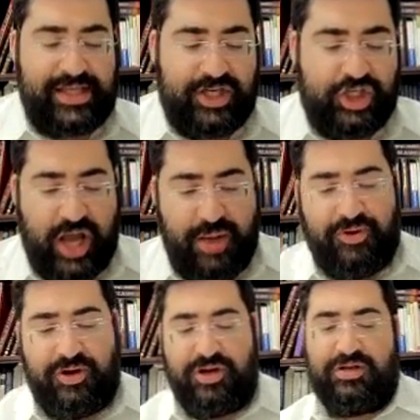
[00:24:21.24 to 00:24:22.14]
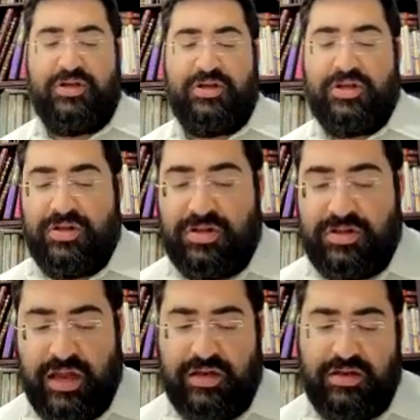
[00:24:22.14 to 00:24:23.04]
shepherd,
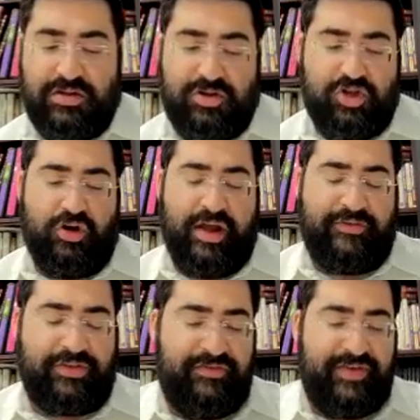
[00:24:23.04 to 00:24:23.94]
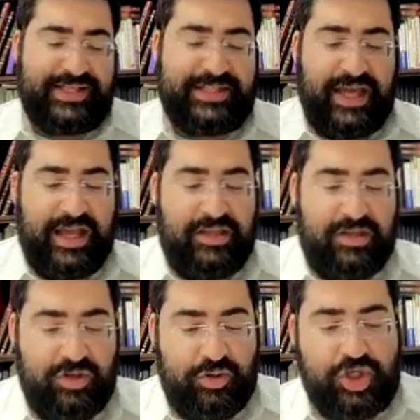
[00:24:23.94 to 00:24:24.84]
then you don't have to investigate.
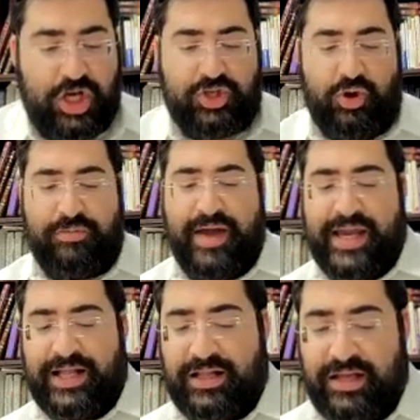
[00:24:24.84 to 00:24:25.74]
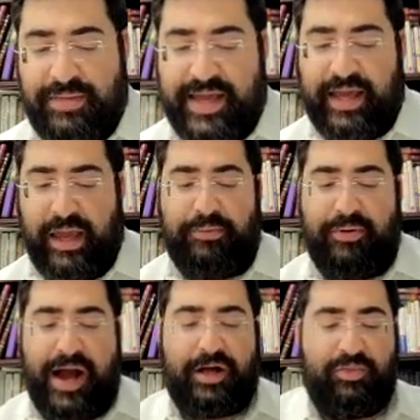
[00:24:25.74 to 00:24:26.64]
You just automatically make a
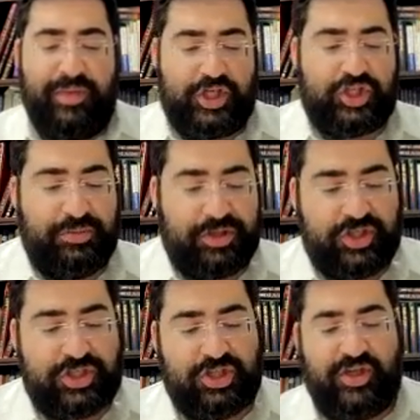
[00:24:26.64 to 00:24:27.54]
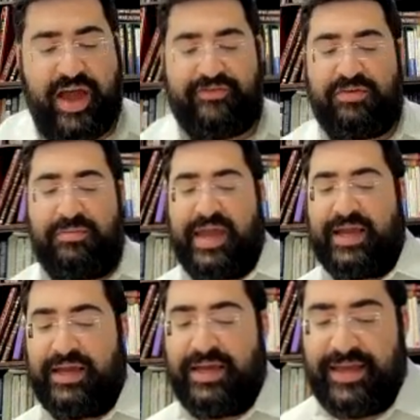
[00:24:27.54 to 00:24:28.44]
proclamation, but you still have to
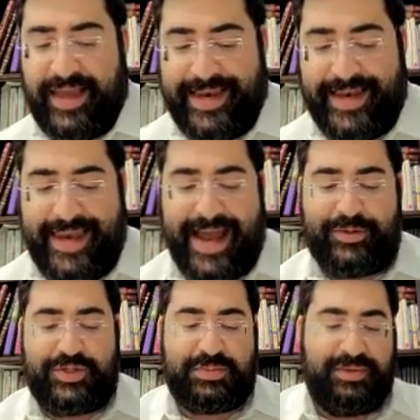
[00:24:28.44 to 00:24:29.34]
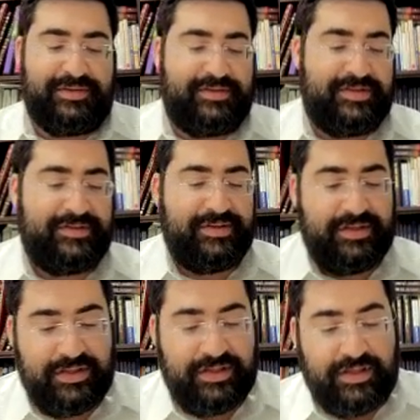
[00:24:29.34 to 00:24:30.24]
make an announcement.
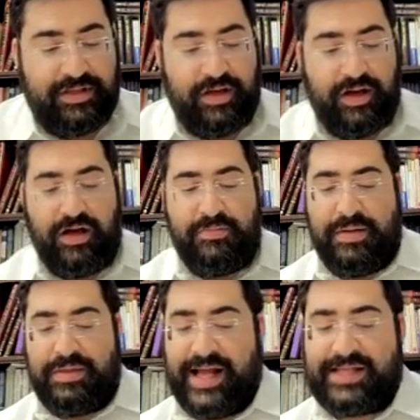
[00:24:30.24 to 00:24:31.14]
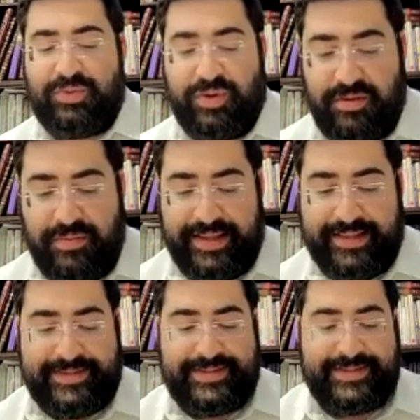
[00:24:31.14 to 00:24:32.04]
Maybe that's what it means.
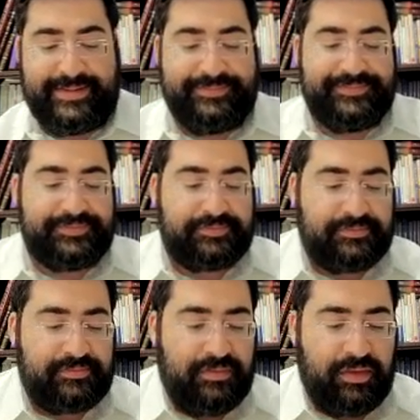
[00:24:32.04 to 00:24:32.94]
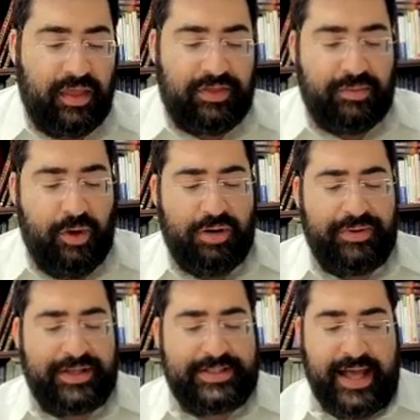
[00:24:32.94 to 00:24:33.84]
The Gemara
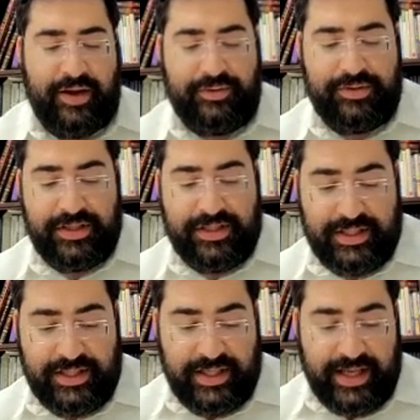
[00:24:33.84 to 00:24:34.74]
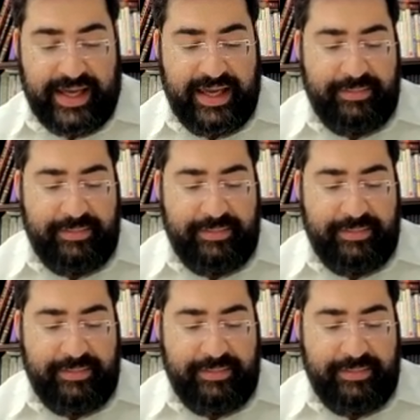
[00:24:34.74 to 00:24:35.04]
brings down, there